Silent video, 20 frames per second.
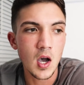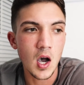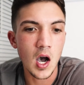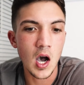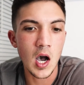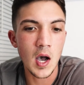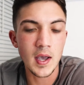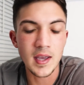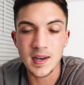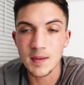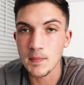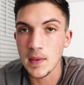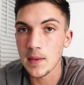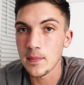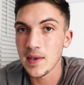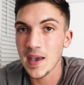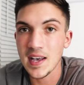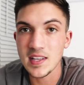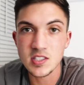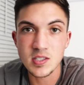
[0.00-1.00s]
and
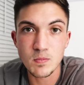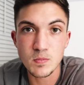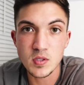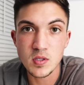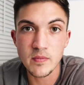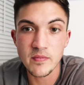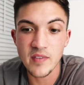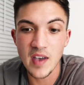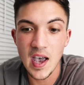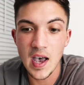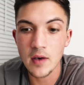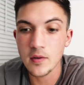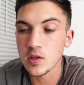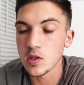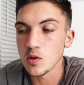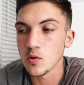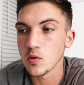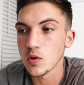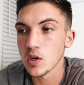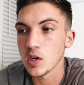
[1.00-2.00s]
maybe add some
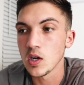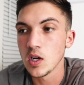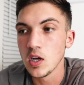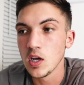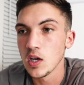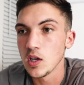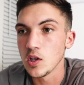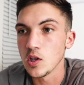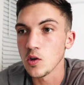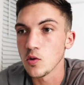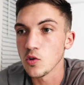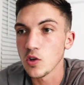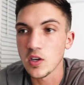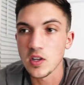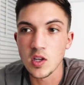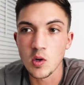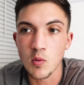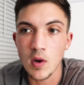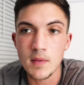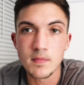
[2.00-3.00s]
value, or look at
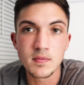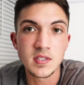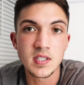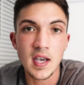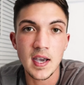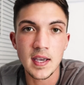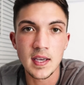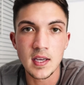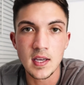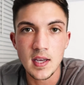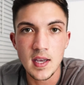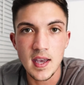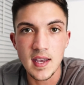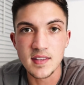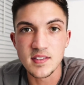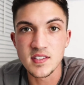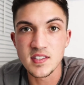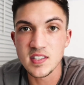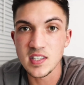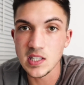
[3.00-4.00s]
their website
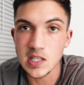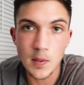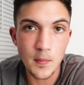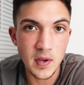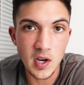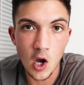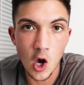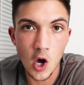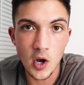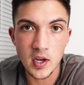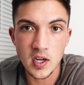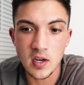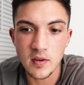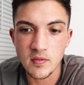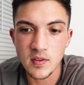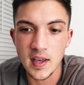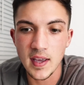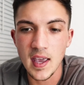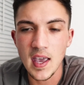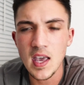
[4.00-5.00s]
and send them an audit of
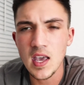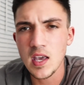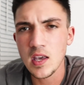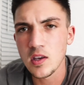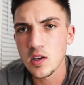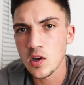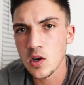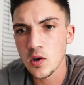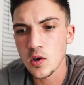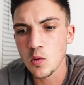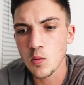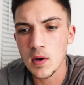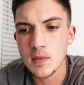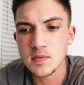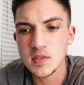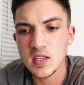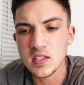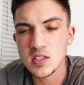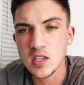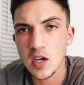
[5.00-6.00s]
hey, your
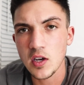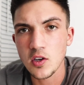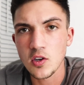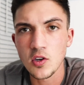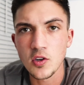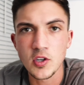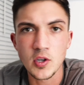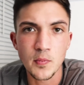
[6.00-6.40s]
website's not good.